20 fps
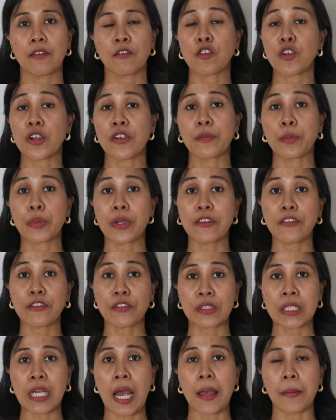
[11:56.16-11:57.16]
a
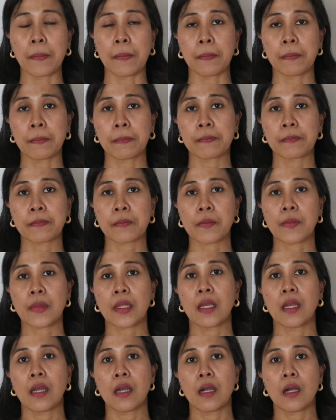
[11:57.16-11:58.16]
brief time.
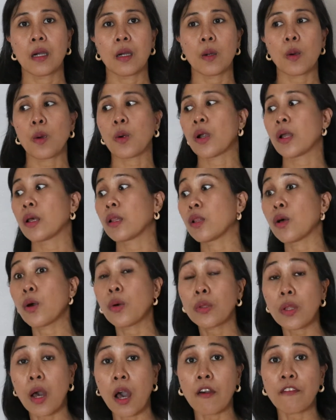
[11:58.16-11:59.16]
Or a
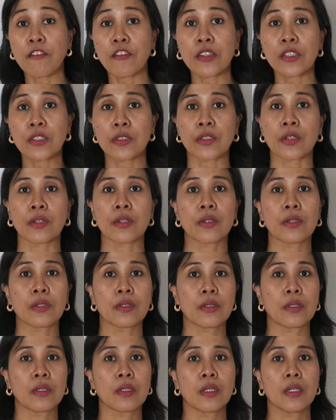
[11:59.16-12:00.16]
loan officer,
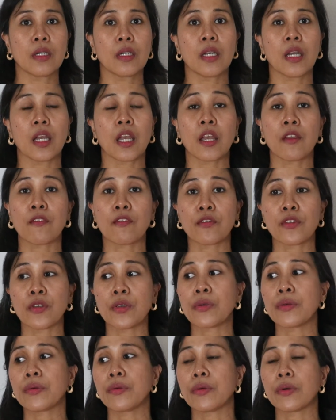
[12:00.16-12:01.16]
if
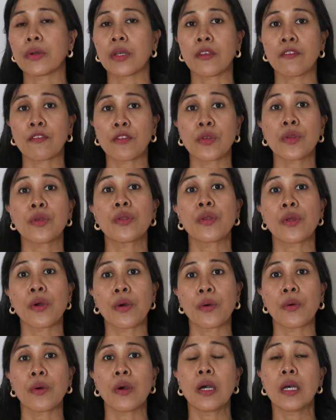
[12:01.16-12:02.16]
you
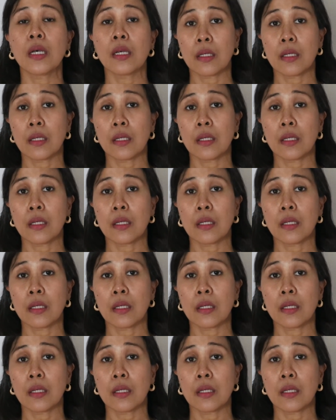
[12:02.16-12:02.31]
know